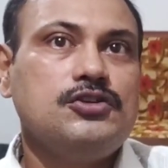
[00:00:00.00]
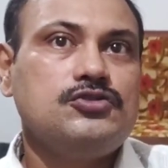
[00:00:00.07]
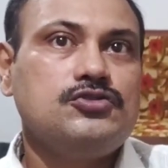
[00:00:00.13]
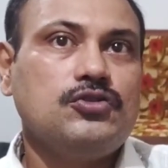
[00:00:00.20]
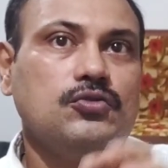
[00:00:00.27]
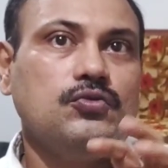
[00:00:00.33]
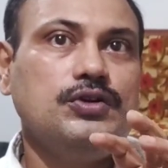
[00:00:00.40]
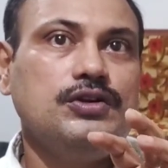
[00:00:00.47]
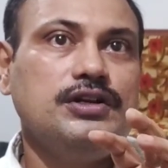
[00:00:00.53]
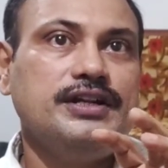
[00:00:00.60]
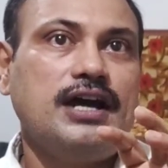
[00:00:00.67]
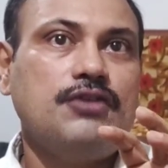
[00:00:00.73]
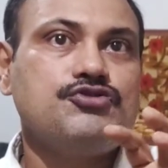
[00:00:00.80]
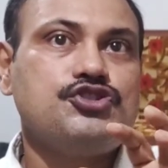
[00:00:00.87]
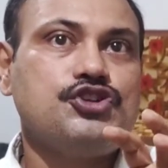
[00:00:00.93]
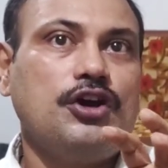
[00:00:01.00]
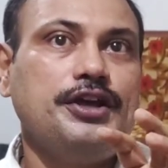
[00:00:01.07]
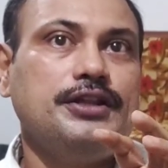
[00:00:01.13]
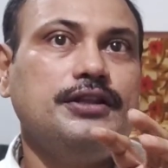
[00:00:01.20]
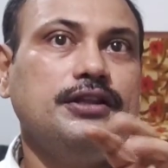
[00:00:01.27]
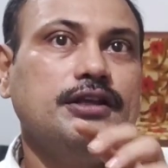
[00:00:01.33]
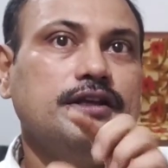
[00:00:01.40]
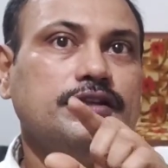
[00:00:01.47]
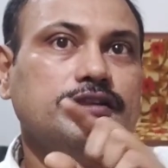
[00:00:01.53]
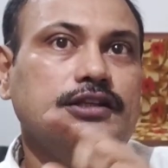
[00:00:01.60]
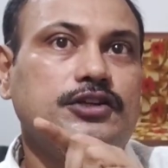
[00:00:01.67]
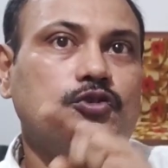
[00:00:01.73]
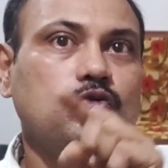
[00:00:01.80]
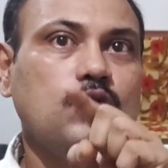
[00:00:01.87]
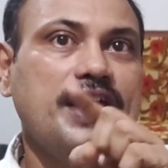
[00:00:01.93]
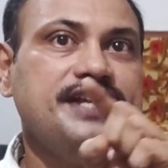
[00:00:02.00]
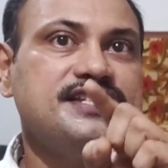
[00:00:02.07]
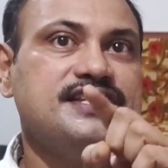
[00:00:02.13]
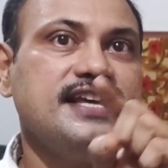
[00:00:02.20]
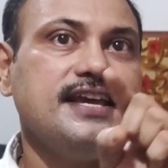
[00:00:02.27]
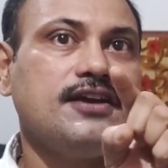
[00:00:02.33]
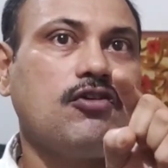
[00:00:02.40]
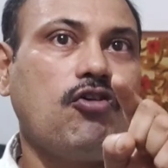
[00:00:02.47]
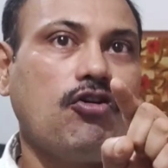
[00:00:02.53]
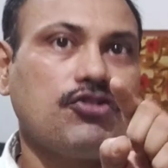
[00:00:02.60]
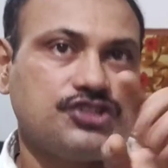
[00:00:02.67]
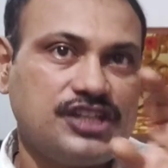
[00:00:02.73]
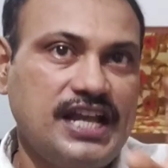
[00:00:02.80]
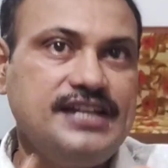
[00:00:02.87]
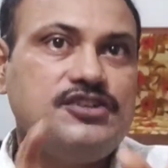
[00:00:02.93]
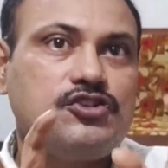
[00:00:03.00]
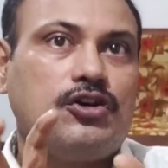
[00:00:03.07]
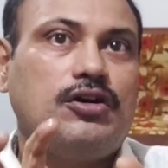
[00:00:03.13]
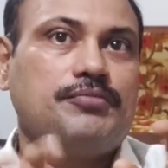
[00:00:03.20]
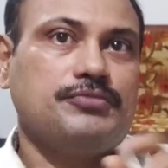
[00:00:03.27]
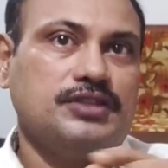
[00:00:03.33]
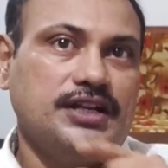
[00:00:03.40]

So we will now join the twice a cosine term,